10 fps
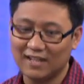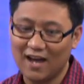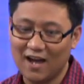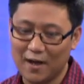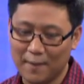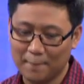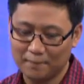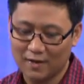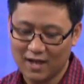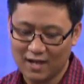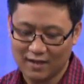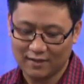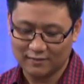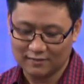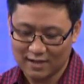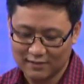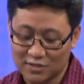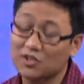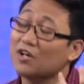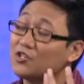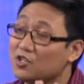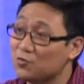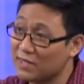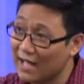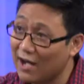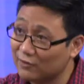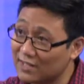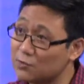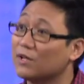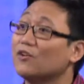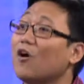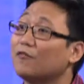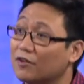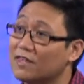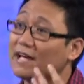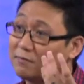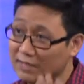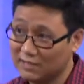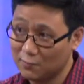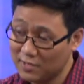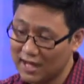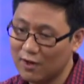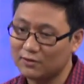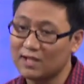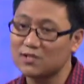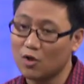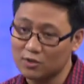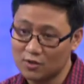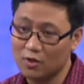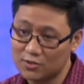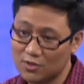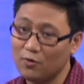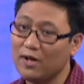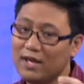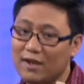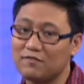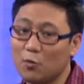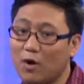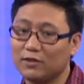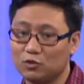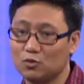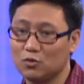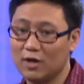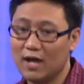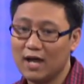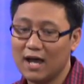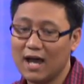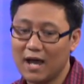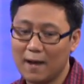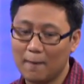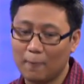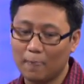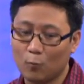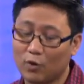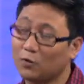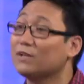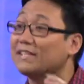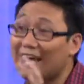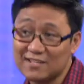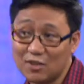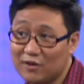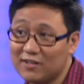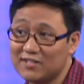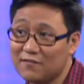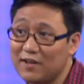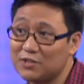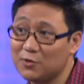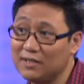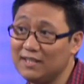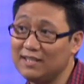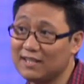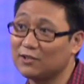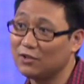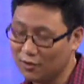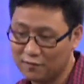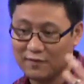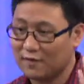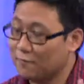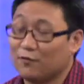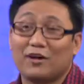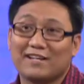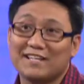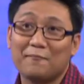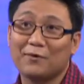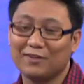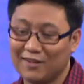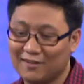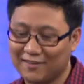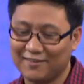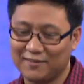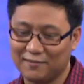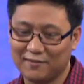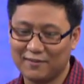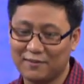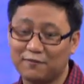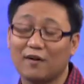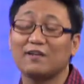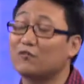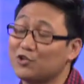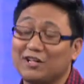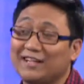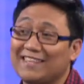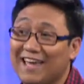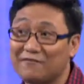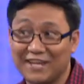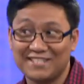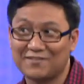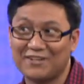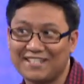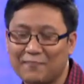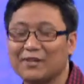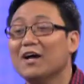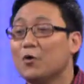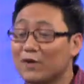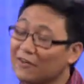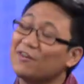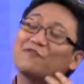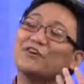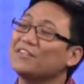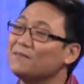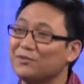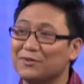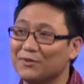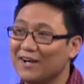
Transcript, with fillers: um, uh, uh, discussions with accountants, we can offer that meeting with accountants. Al- also, if they want to um, work with tax lawyers eventually. That you know, if, if for example, uh, if, if, unfortunately they have cases, for example, we can refer them to